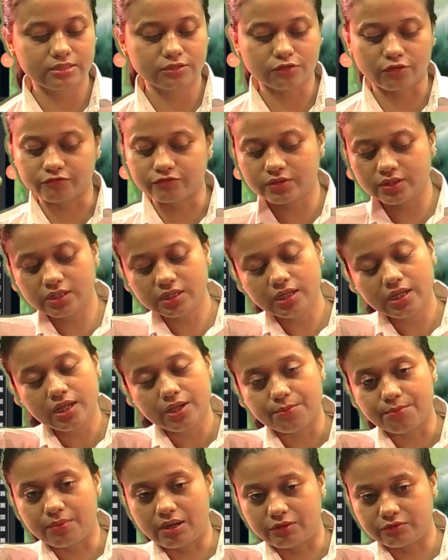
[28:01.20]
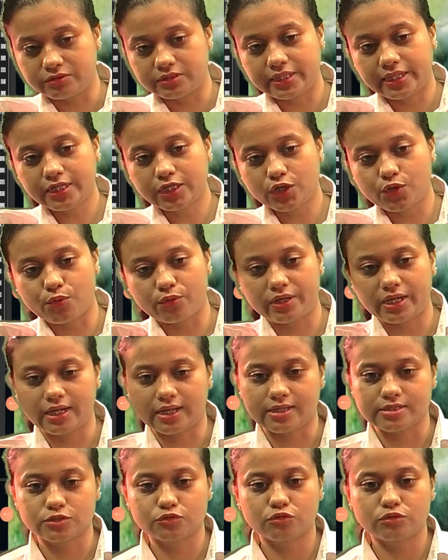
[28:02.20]
of the mountain gorillas.
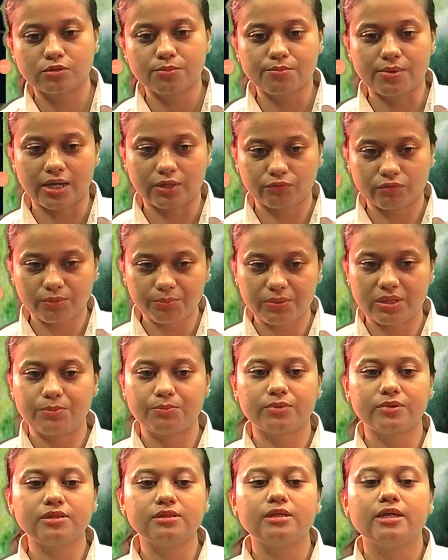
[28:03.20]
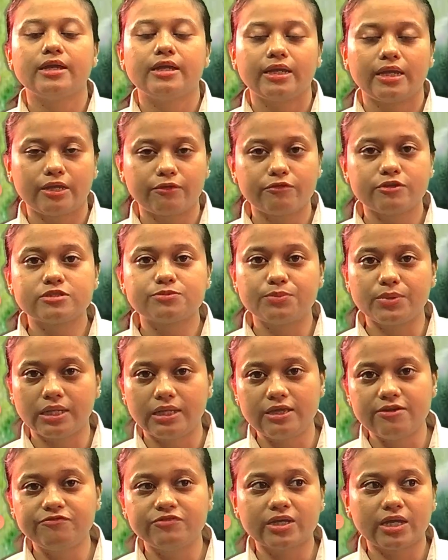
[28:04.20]
So the Batwa people, it was
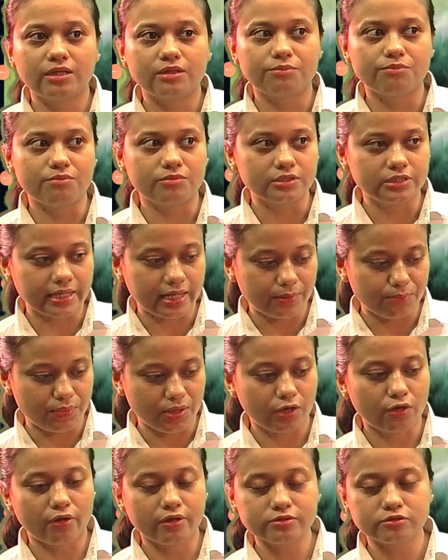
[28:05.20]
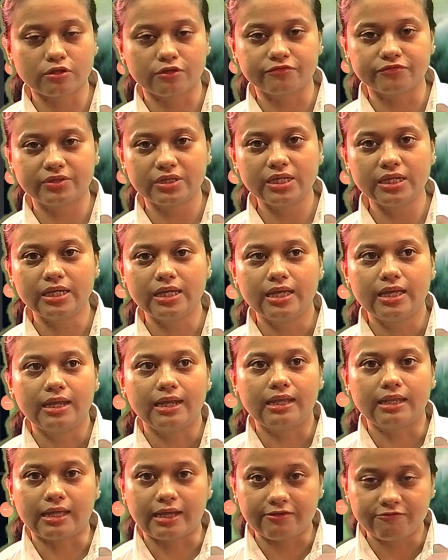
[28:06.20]
believed that because of the
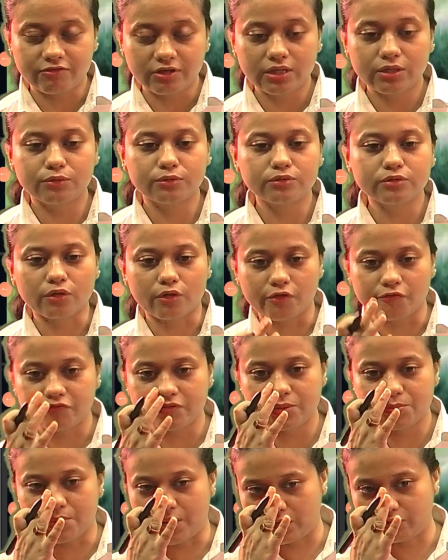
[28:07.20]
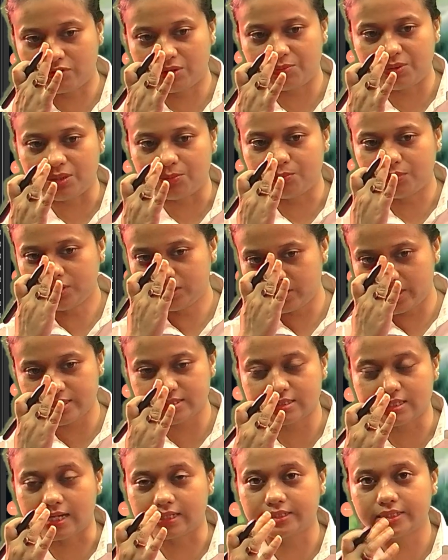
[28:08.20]
livelihood of the Batwa people, they
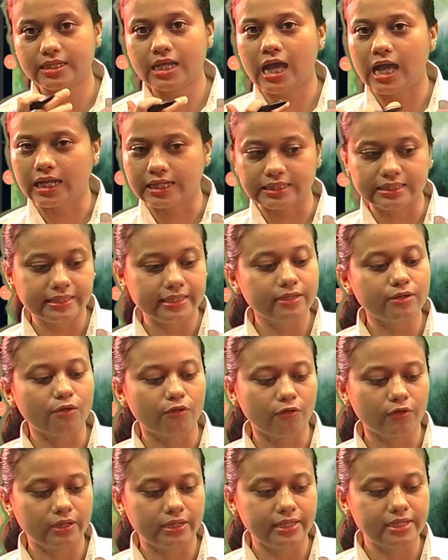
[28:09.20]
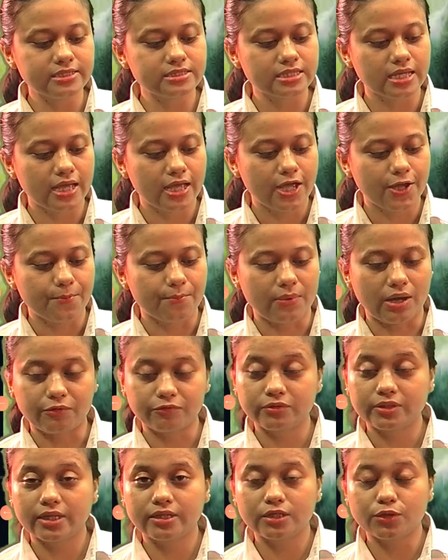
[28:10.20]
started hunting all these
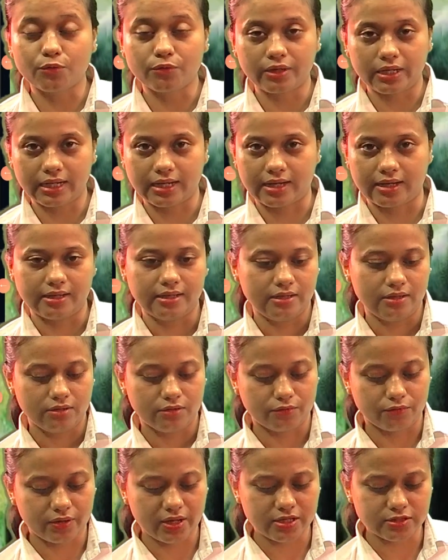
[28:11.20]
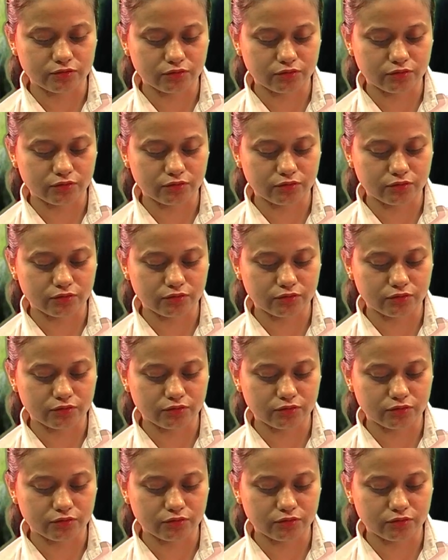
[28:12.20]
mountain gorilla. Okay, so